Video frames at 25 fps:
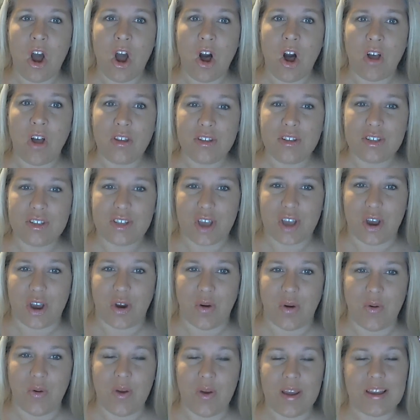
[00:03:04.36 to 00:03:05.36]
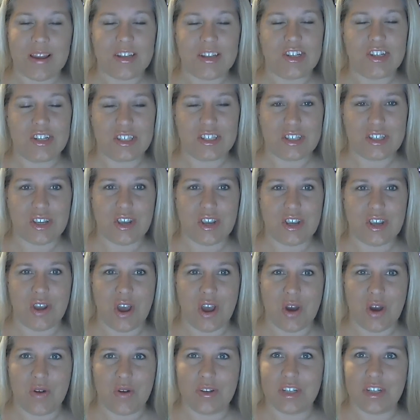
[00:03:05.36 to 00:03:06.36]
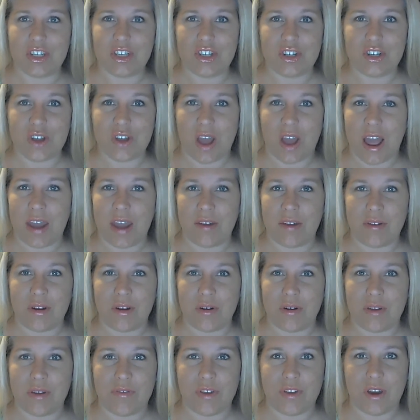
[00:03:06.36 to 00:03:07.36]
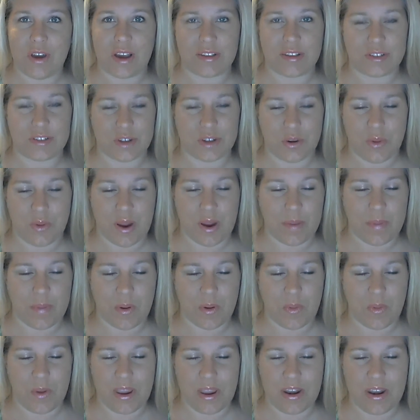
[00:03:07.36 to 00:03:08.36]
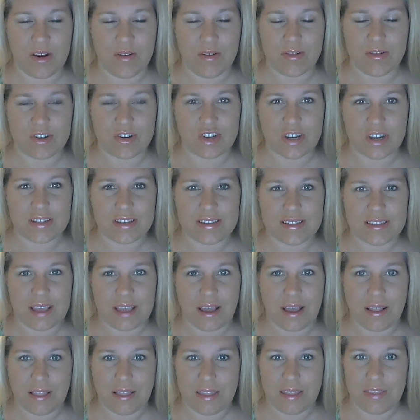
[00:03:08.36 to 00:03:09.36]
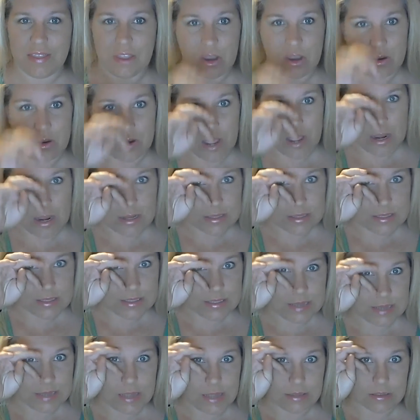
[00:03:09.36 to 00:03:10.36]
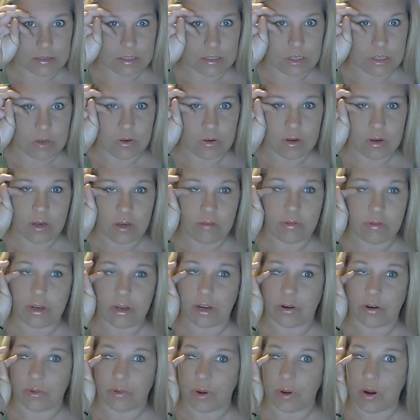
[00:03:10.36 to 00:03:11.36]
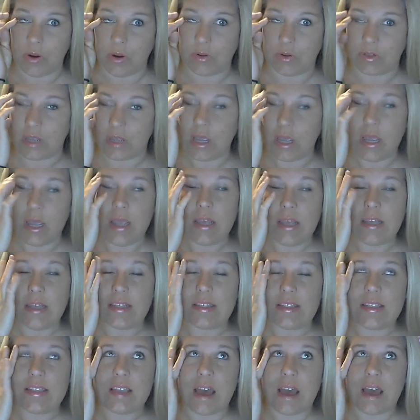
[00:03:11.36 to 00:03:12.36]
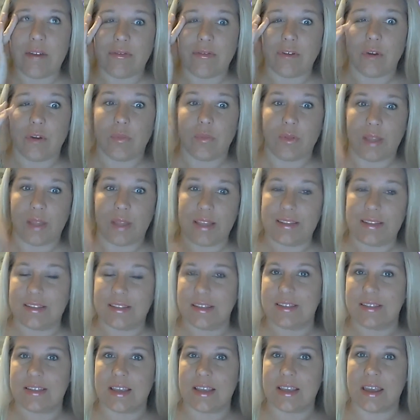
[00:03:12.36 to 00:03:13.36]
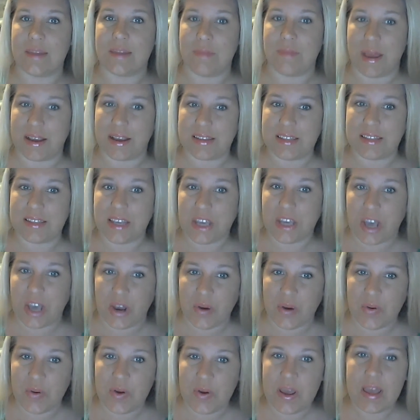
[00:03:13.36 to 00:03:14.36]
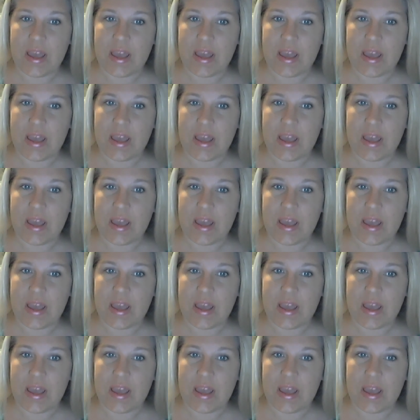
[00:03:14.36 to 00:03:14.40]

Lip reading: also, just so you know, I don't know if you guys are aware, but we don't just sell in the United States. You can recruit several places in Mexico,